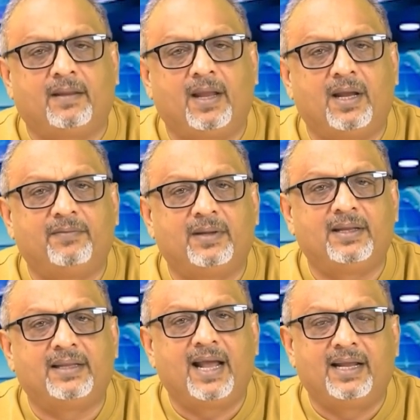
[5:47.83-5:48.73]
After
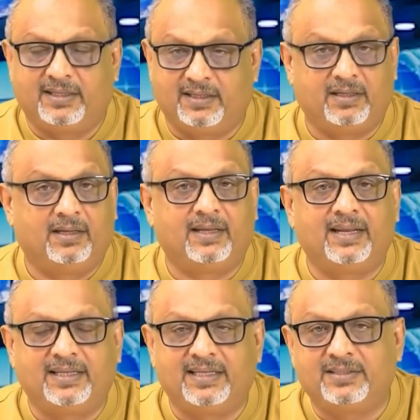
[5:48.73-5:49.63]
that,
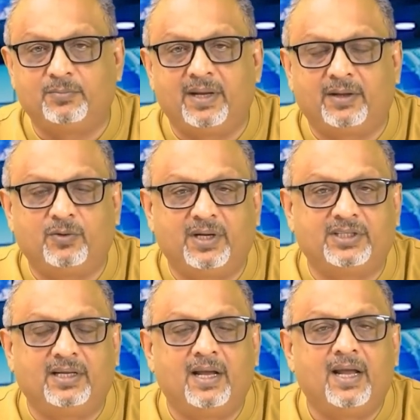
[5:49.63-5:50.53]
it is when
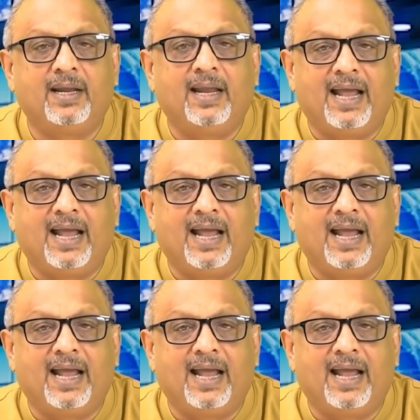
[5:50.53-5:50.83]
Russia